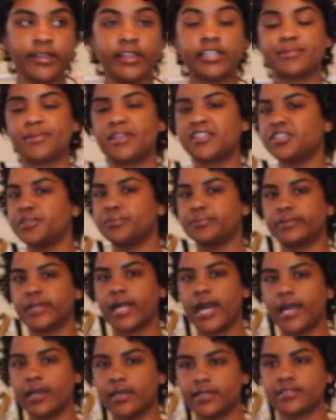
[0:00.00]
especially
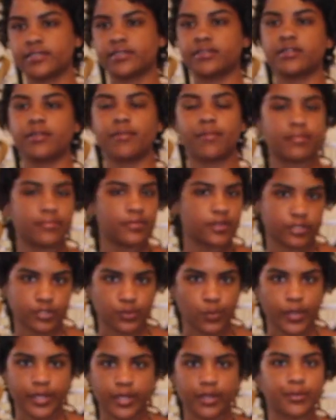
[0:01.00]
black because there's
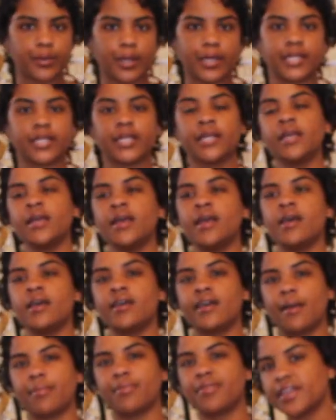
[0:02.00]
white already.
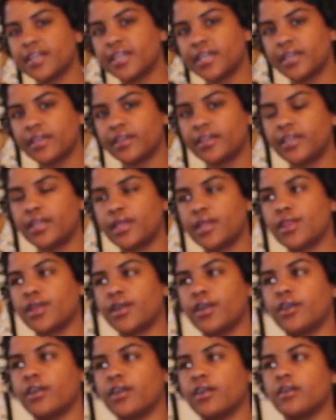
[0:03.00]
I'm thinking
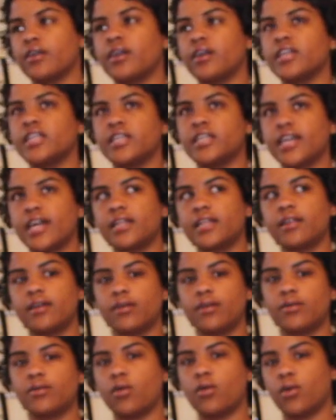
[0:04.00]
either
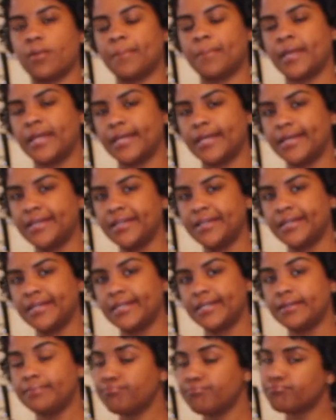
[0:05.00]
yellow or pink.
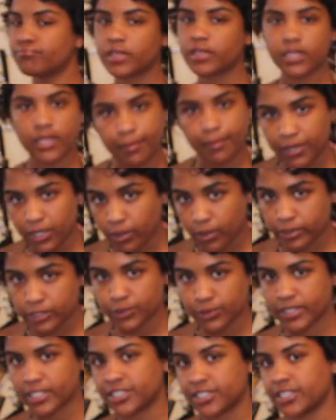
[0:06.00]
Let me know
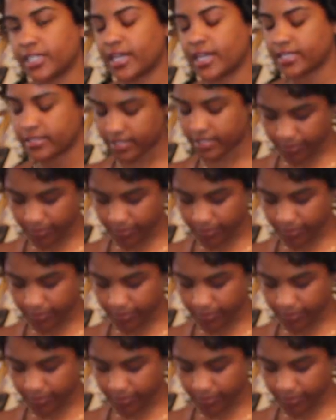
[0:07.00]
which one I should get